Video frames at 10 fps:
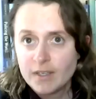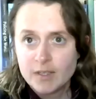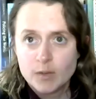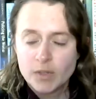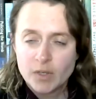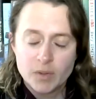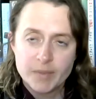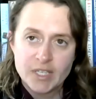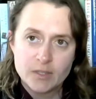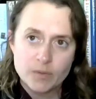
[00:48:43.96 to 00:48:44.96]
I don't know. I mean,
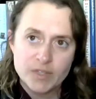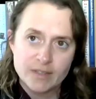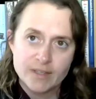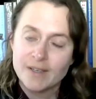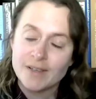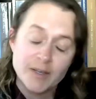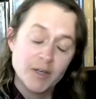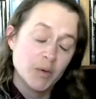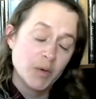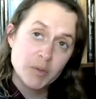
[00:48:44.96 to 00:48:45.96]
I don't think
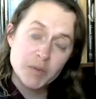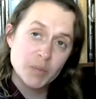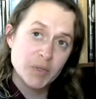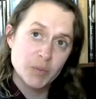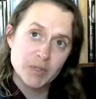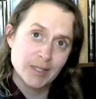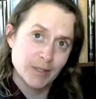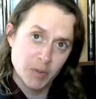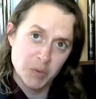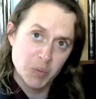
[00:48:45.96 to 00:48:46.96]
we really
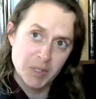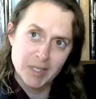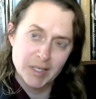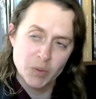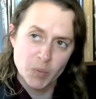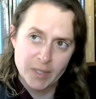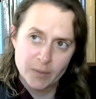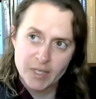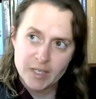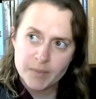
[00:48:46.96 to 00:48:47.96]
know in a way,
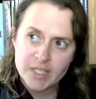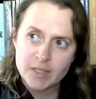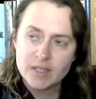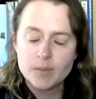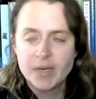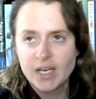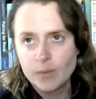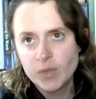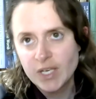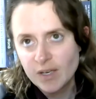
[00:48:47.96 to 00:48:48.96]
right? I mean, in the past,
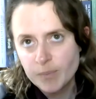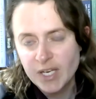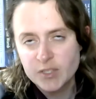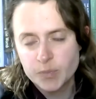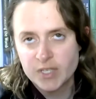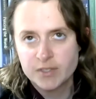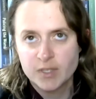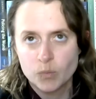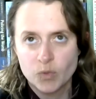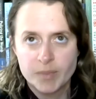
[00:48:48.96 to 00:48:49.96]
we have past
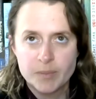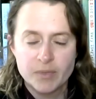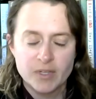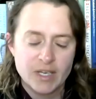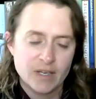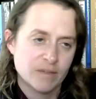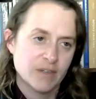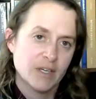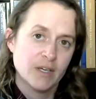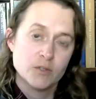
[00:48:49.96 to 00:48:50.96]
precedent where people have
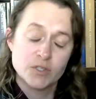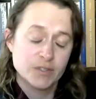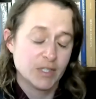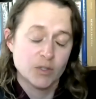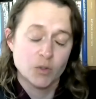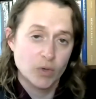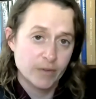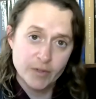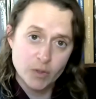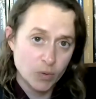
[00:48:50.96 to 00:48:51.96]
just ignored
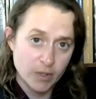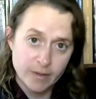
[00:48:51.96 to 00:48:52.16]
the court,